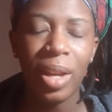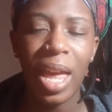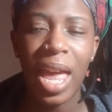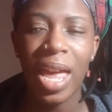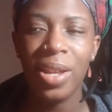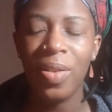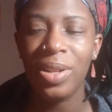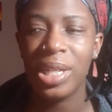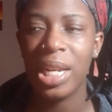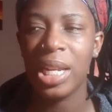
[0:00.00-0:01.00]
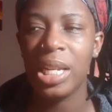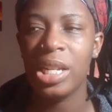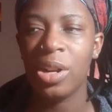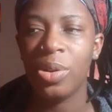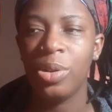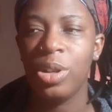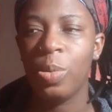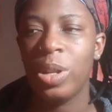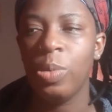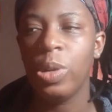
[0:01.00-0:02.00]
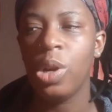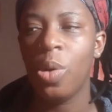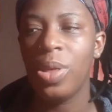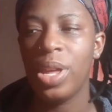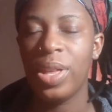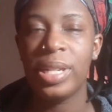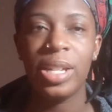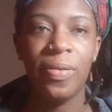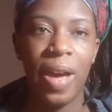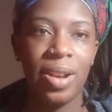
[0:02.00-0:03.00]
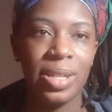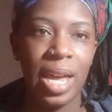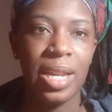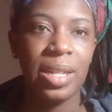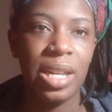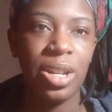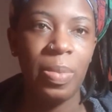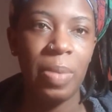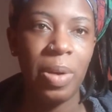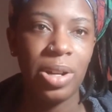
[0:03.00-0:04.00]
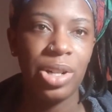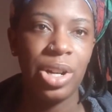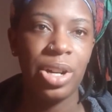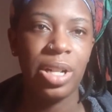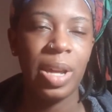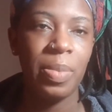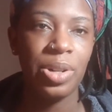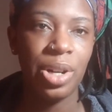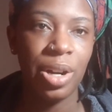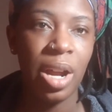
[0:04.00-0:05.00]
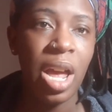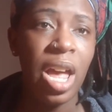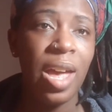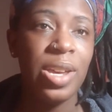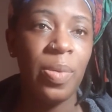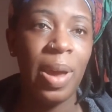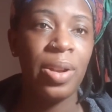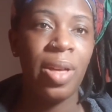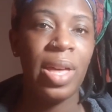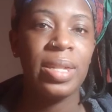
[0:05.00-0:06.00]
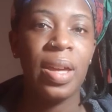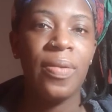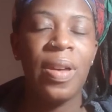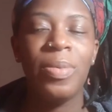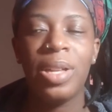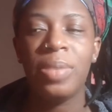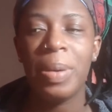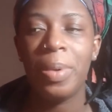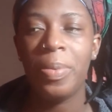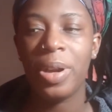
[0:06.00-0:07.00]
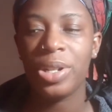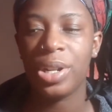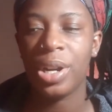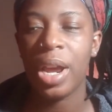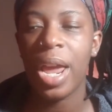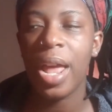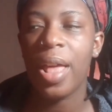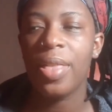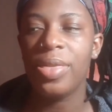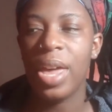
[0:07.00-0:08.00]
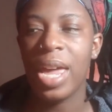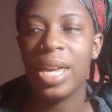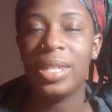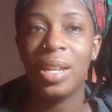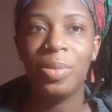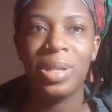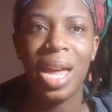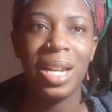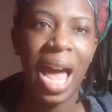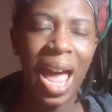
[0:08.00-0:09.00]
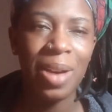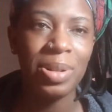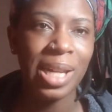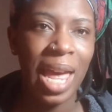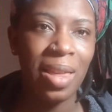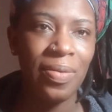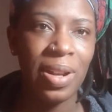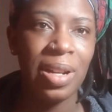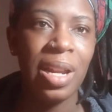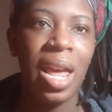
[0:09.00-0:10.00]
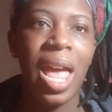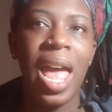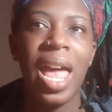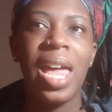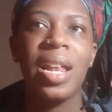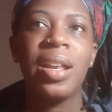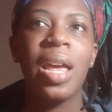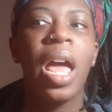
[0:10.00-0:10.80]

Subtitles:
And all of a sudden, when you go in there, they take your vital signs, they take your blood pressure, your temperature, your weight, and all that stuff. And when they took my blood pressure, they said it was kind of high. It was like elevated. And